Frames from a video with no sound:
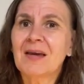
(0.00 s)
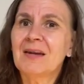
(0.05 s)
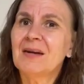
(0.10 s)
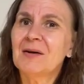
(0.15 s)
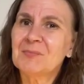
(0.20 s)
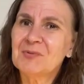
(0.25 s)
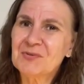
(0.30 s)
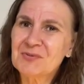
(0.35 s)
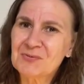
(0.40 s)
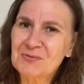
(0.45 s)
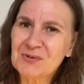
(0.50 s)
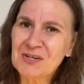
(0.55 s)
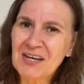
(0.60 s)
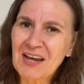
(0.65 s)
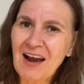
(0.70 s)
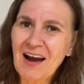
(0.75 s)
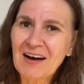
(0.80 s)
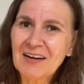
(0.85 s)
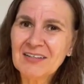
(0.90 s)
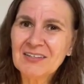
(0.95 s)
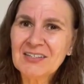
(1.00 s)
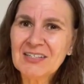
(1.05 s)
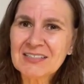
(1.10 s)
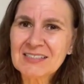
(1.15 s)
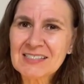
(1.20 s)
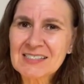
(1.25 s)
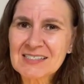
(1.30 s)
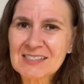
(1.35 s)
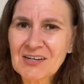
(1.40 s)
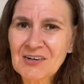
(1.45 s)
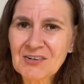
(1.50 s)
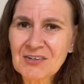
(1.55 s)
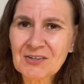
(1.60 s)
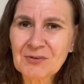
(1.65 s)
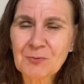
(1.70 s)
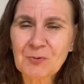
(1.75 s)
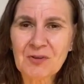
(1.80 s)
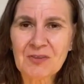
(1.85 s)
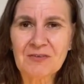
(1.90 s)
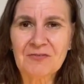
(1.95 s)
Number three, how do you get
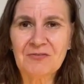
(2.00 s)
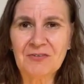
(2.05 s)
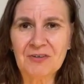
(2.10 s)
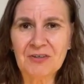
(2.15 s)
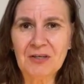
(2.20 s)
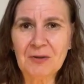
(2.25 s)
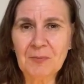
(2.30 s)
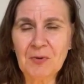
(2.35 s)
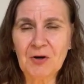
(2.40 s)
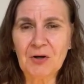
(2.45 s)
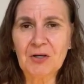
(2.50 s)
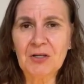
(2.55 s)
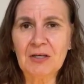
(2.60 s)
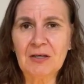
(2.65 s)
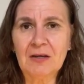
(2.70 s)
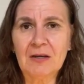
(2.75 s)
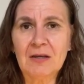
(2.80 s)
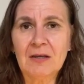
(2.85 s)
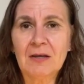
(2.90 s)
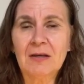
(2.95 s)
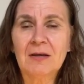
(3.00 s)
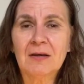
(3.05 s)
started with affiliate marketing?